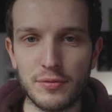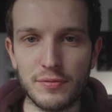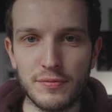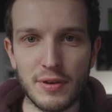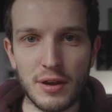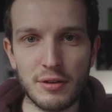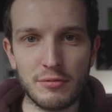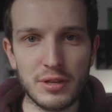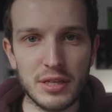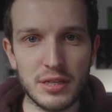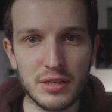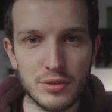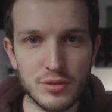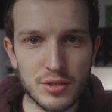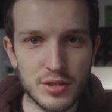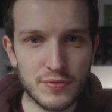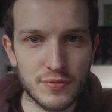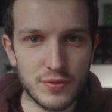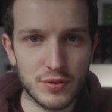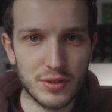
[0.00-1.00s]
very
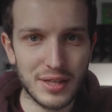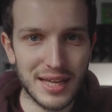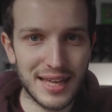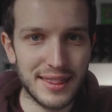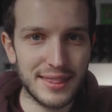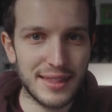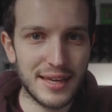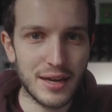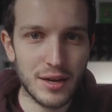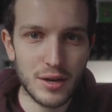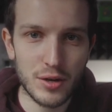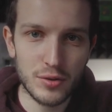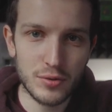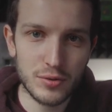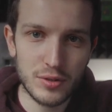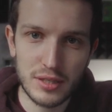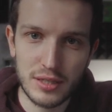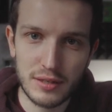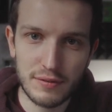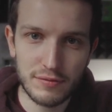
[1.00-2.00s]
useful in their
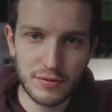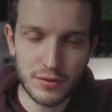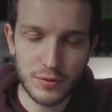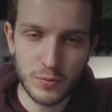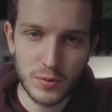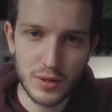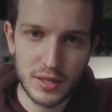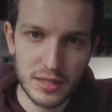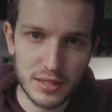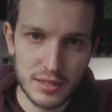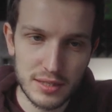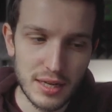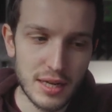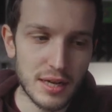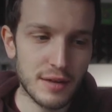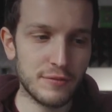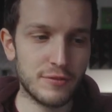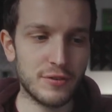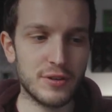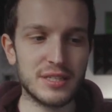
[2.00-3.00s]
own different ways.
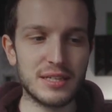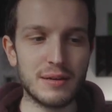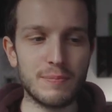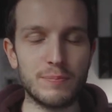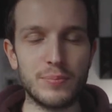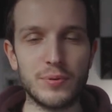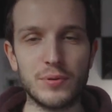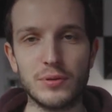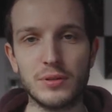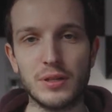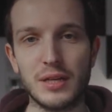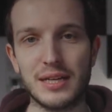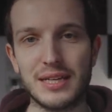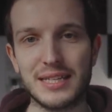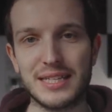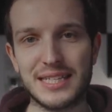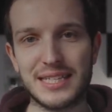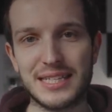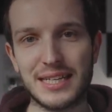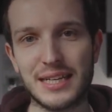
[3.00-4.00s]
For example,
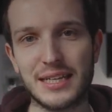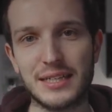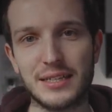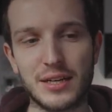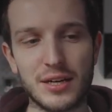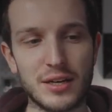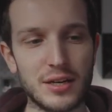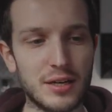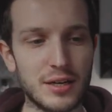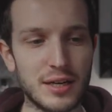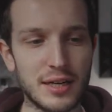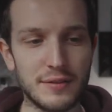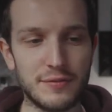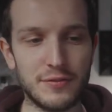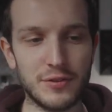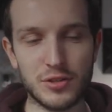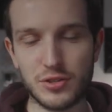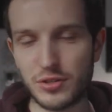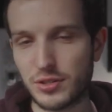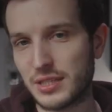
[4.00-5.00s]
Sidecar, if
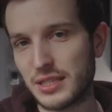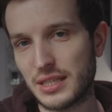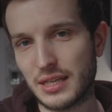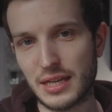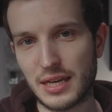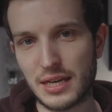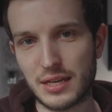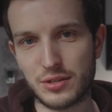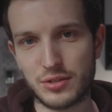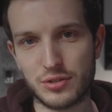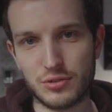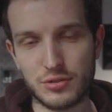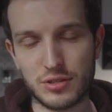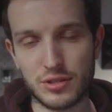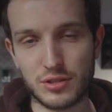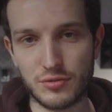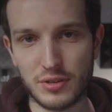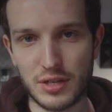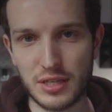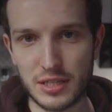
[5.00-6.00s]
you just need extra
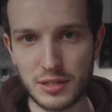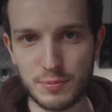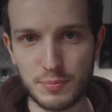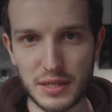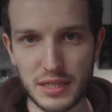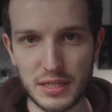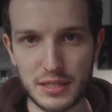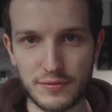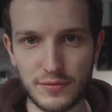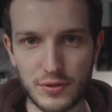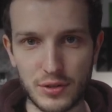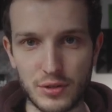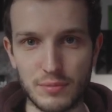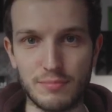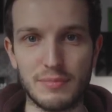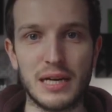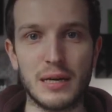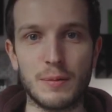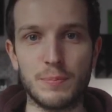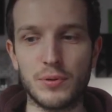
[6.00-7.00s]
screen space for your
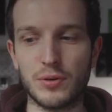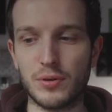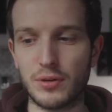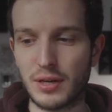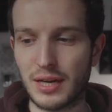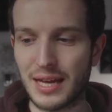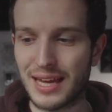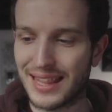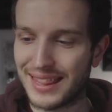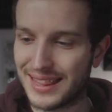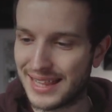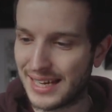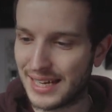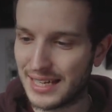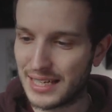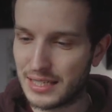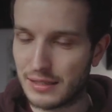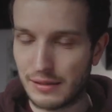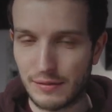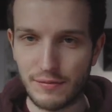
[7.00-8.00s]
MacBook,
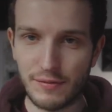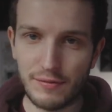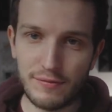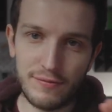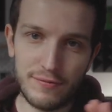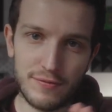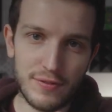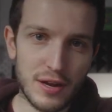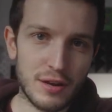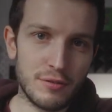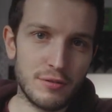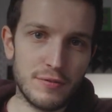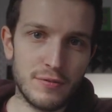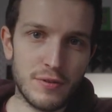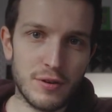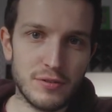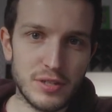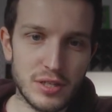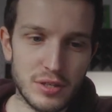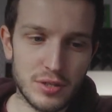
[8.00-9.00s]
that is very,
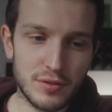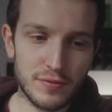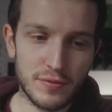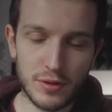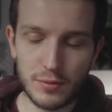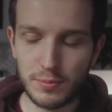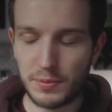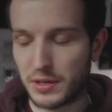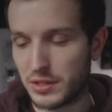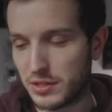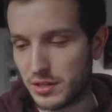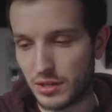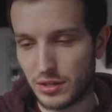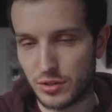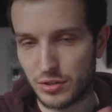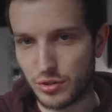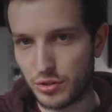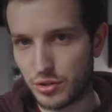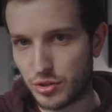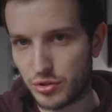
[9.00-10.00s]
very useful because you
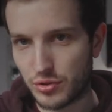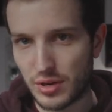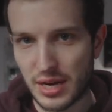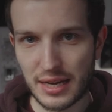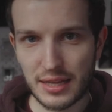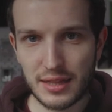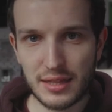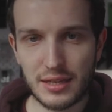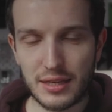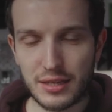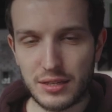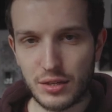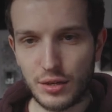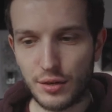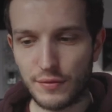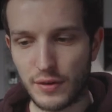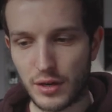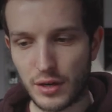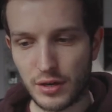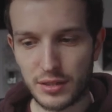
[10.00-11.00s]
can just drag things
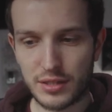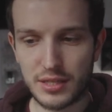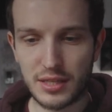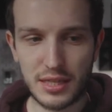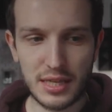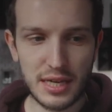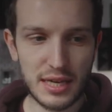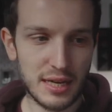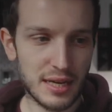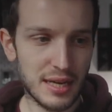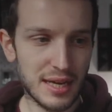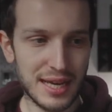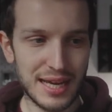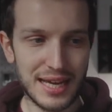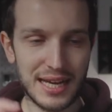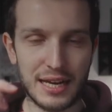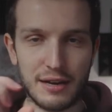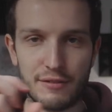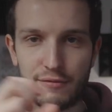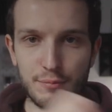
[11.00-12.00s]
over onto there
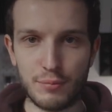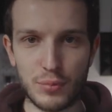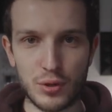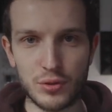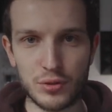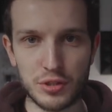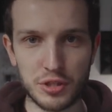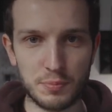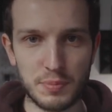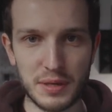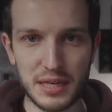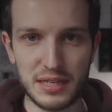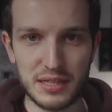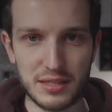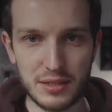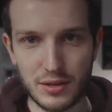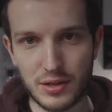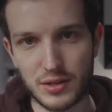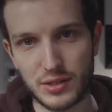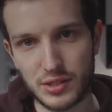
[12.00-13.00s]
and have more
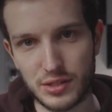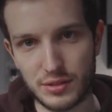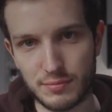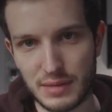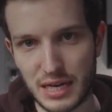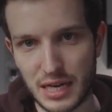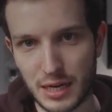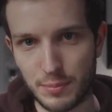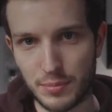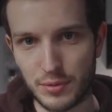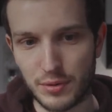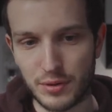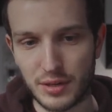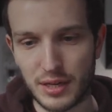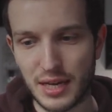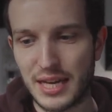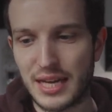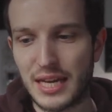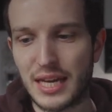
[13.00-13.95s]
space on your MacBook.